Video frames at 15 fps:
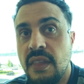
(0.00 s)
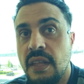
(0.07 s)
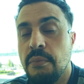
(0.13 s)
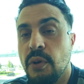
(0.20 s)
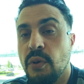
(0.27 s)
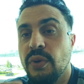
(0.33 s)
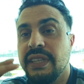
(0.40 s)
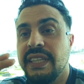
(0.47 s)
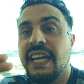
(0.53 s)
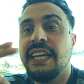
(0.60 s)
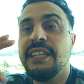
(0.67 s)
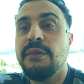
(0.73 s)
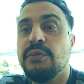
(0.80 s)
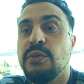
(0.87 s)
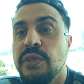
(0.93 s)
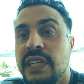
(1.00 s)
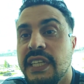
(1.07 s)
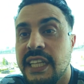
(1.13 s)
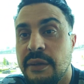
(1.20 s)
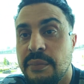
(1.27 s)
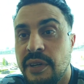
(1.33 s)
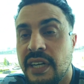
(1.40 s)
But what they end up doing in
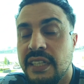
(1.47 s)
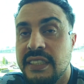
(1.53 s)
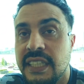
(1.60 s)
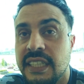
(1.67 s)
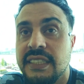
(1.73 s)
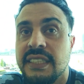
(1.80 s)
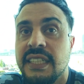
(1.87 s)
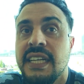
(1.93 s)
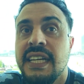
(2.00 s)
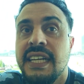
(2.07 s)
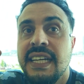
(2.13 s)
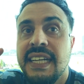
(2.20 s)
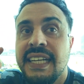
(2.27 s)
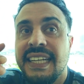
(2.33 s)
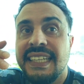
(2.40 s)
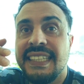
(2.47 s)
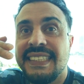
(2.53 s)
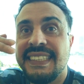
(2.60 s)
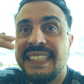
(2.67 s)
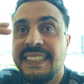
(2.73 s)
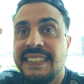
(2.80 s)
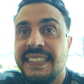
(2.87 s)
that process is
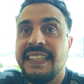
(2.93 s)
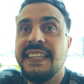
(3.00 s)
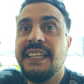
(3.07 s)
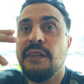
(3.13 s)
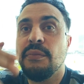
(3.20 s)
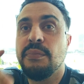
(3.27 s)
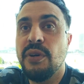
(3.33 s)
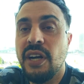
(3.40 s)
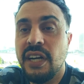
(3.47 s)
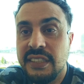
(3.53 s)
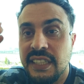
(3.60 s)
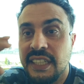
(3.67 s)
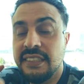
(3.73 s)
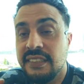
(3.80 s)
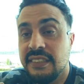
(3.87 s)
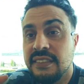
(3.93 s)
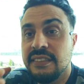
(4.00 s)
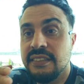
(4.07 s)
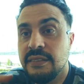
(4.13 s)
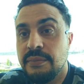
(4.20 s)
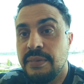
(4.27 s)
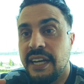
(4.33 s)
since they didn't process
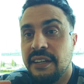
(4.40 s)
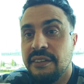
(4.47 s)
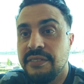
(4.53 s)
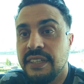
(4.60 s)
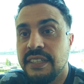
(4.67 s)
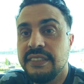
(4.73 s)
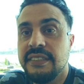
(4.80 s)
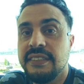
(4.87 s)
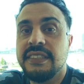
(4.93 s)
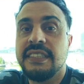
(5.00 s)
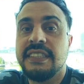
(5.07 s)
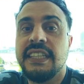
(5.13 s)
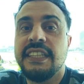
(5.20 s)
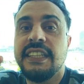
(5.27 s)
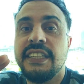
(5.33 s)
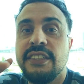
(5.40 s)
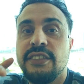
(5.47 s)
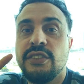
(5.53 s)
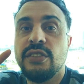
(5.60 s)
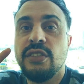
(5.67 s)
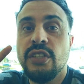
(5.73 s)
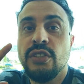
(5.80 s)
the bad events, since they
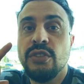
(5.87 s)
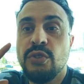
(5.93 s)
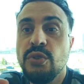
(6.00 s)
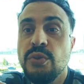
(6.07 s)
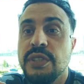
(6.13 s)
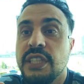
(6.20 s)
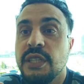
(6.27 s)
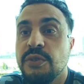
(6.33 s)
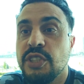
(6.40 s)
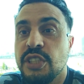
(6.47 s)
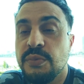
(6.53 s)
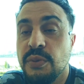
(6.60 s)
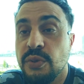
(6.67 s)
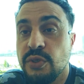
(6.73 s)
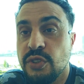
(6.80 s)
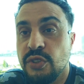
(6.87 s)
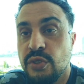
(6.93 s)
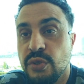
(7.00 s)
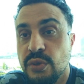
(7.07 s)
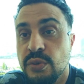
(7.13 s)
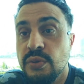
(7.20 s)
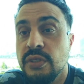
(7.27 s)
didn't do what they were supposed to
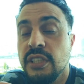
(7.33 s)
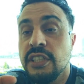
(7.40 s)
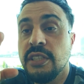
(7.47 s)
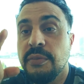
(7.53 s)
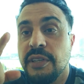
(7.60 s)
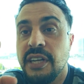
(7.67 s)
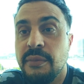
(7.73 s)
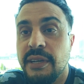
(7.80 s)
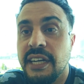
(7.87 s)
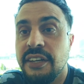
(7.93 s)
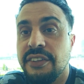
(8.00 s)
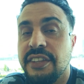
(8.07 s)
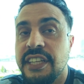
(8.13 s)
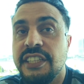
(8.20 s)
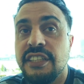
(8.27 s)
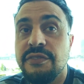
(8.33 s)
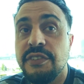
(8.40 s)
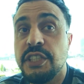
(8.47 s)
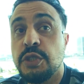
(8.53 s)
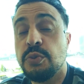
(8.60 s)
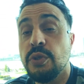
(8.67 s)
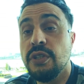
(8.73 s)
do to become a healthy
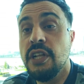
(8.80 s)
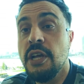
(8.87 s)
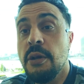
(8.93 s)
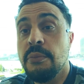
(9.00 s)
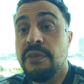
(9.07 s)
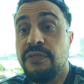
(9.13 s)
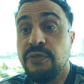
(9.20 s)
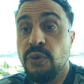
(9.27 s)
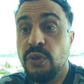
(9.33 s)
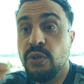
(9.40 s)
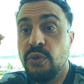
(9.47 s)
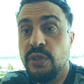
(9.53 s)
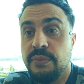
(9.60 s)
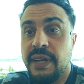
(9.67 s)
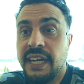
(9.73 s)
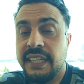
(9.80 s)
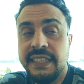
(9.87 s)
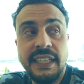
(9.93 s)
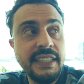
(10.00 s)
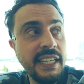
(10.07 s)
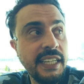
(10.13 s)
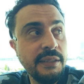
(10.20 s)
individual before going back in
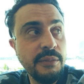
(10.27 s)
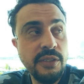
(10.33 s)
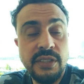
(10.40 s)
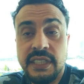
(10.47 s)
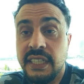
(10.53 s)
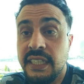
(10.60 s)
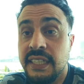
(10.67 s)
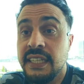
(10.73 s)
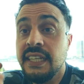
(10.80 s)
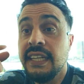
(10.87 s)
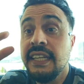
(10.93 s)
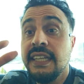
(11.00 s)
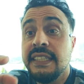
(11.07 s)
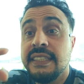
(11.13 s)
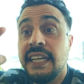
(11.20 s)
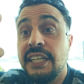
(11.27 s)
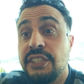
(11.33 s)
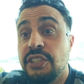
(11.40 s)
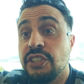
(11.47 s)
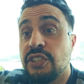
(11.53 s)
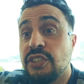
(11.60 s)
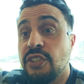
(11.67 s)
that dating market, they
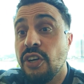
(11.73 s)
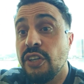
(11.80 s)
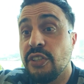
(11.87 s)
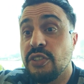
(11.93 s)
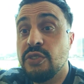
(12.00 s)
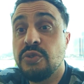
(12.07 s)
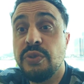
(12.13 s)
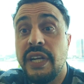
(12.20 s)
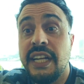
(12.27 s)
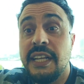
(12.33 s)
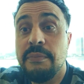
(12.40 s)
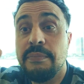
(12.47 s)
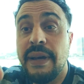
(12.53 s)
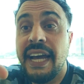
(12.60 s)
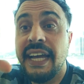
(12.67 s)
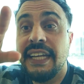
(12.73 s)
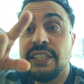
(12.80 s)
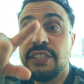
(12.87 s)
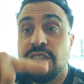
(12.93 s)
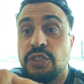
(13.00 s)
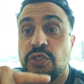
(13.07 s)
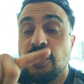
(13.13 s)
just start creating
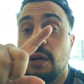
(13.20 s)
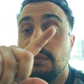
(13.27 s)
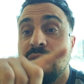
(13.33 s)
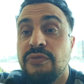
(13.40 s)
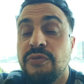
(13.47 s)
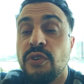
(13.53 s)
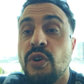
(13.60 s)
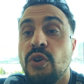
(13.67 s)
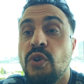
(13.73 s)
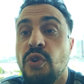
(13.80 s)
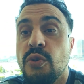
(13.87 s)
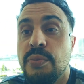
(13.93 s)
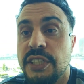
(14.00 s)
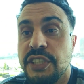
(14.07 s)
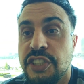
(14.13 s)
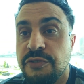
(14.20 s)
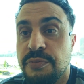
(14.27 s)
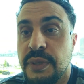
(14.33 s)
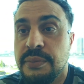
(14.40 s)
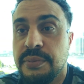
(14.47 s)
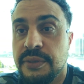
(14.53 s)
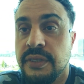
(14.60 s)
baggage and trauma for a whole bunch of
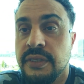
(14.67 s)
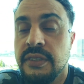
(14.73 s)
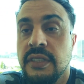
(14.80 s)
people.